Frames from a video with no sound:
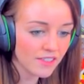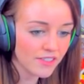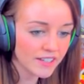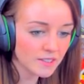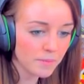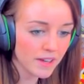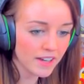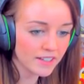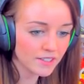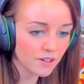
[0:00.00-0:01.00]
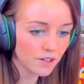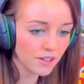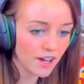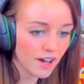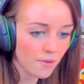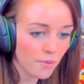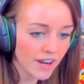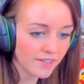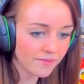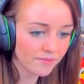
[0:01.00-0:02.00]
This bit is all
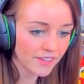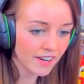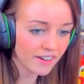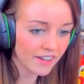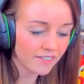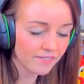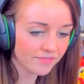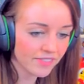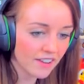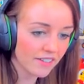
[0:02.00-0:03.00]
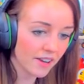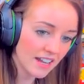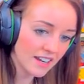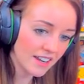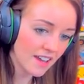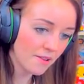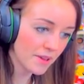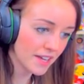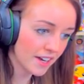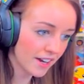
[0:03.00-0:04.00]
white down here. There we go. There
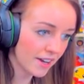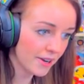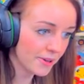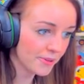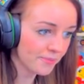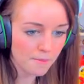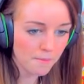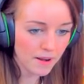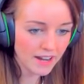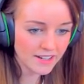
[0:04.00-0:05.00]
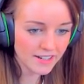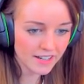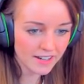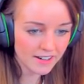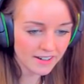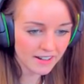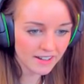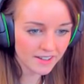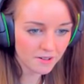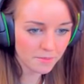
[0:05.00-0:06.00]
we go. Blend it in a
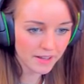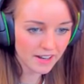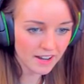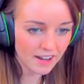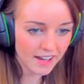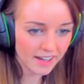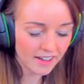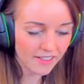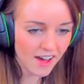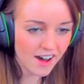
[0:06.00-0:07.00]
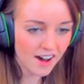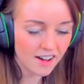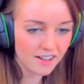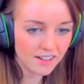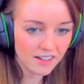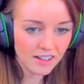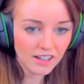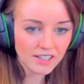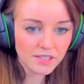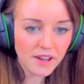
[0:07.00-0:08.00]
little bit like that.
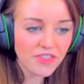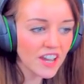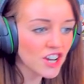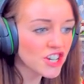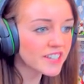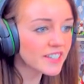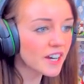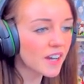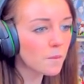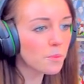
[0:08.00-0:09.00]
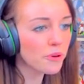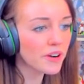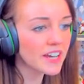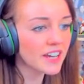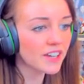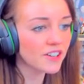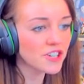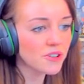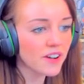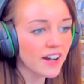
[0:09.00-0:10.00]
So I think she's looking pretty good,
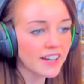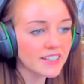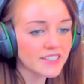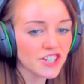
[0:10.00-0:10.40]
you guys.